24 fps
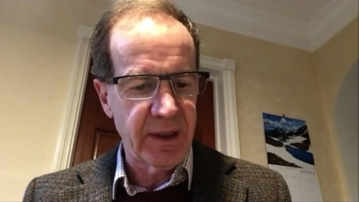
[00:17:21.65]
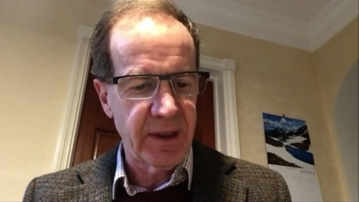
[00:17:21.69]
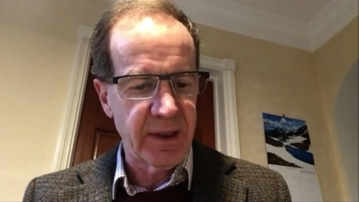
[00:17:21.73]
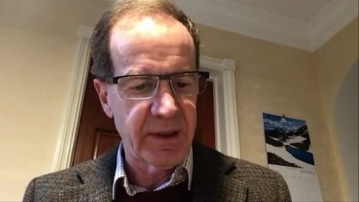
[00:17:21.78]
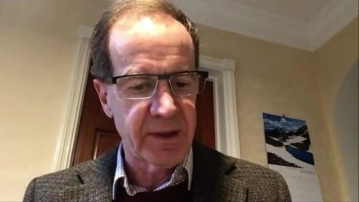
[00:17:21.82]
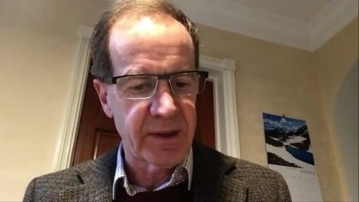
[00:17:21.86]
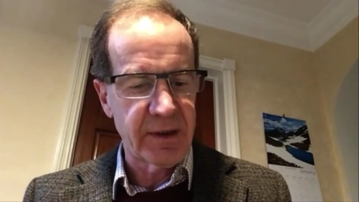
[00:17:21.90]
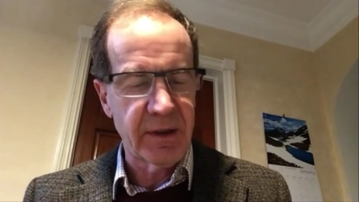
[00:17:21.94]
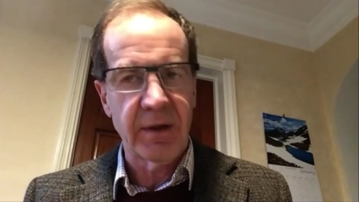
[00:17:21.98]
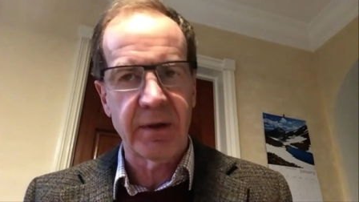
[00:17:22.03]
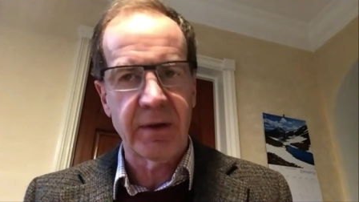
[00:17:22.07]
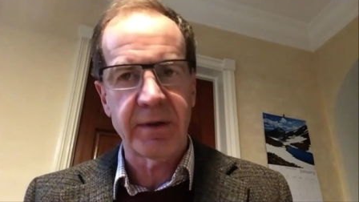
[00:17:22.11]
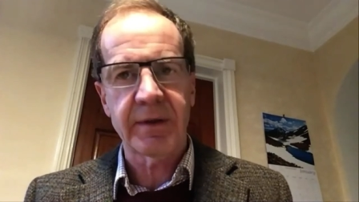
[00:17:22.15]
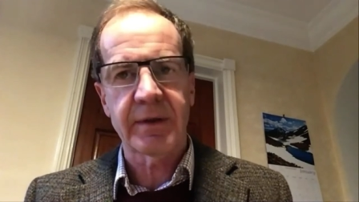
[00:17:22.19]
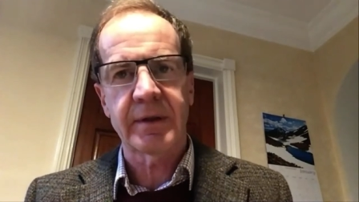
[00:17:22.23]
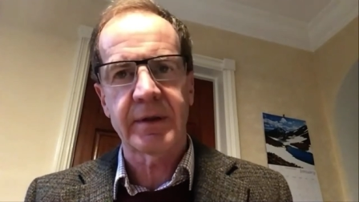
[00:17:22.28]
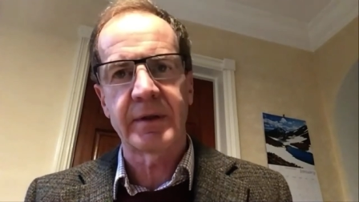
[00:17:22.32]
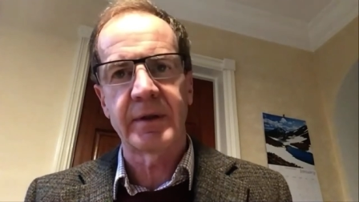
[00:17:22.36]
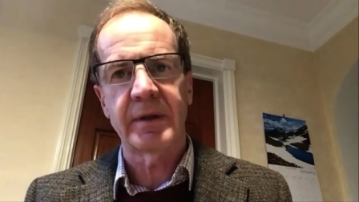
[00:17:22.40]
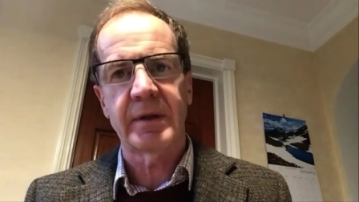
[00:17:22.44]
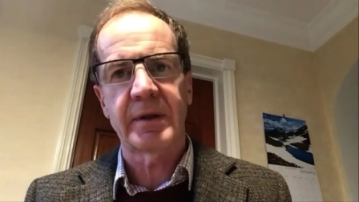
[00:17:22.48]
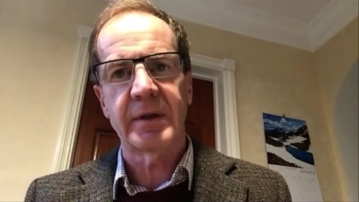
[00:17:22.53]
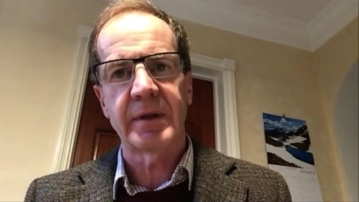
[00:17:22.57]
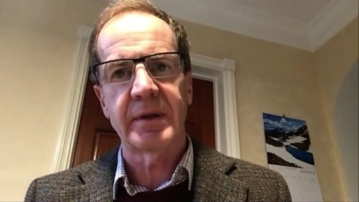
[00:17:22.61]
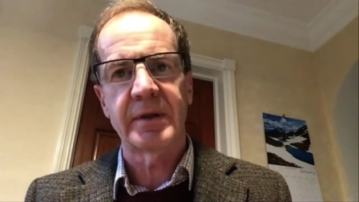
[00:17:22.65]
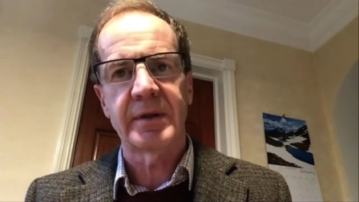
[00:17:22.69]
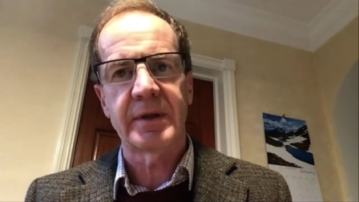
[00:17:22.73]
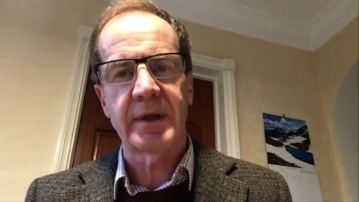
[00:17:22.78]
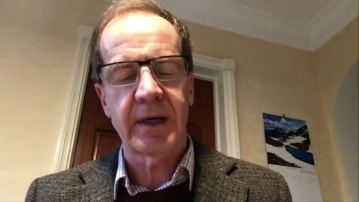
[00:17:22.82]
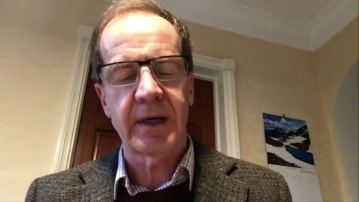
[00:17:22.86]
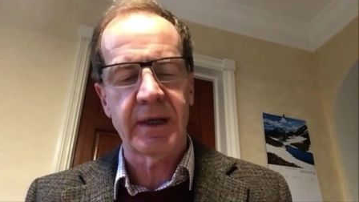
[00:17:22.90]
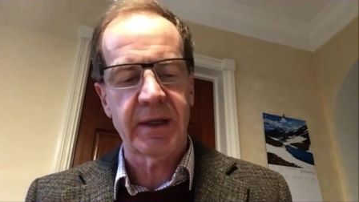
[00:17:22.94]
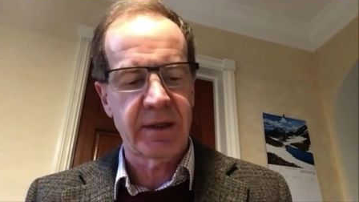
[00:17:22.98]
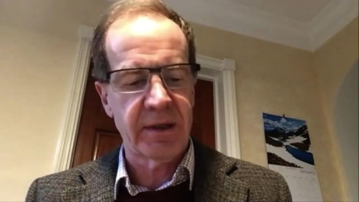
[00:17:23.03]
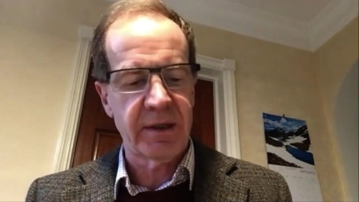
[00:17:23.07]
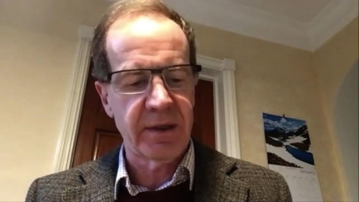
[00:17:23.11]
is not the
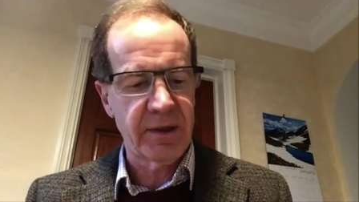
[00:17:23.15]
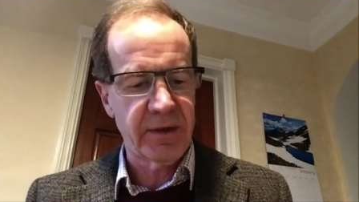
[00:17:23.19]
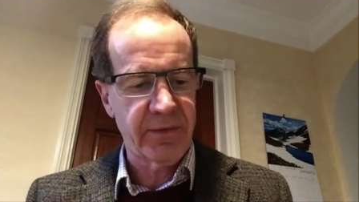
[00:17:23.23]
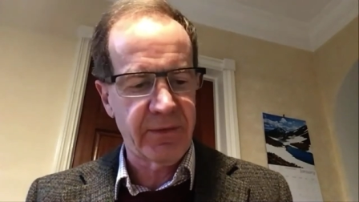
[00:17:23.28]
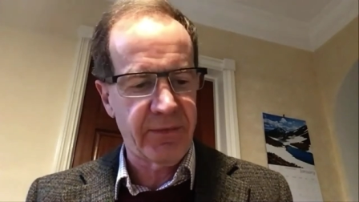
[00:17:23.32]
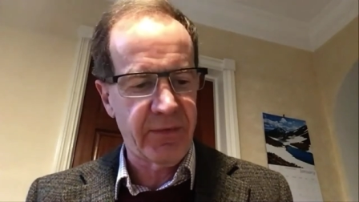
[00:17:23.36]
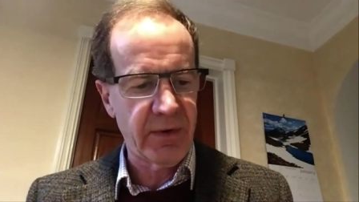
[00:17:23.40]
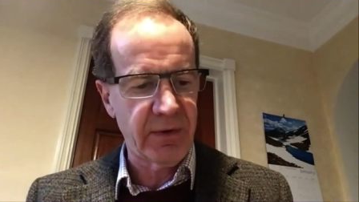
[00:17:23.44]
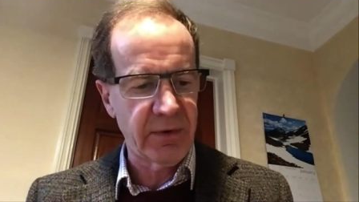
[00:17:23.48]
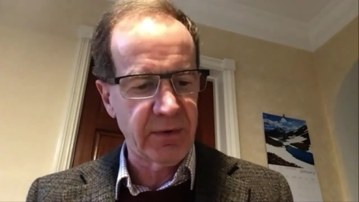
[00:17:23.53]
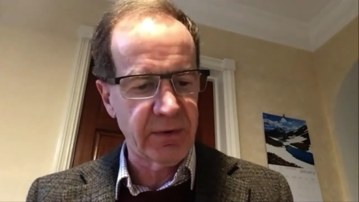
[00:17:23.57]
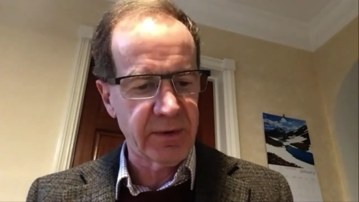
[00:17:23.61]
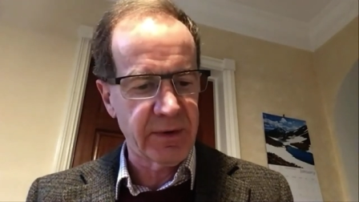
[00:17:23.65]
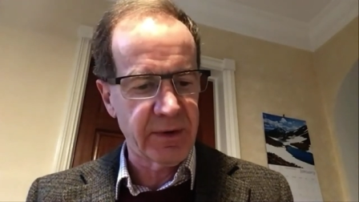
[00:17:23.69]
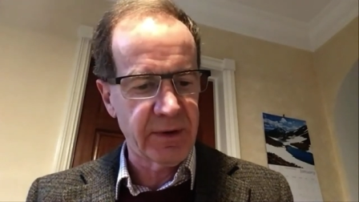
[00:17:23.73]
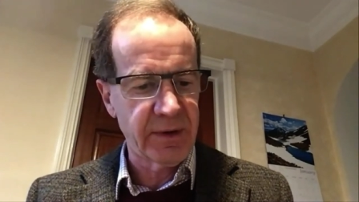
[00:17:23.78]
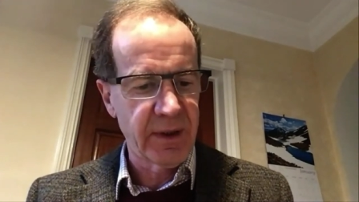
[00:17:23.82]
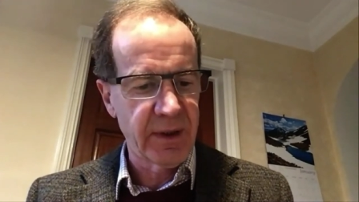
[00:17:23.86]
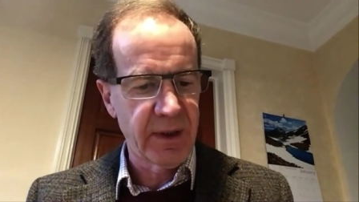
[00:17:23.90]
contractor's fault.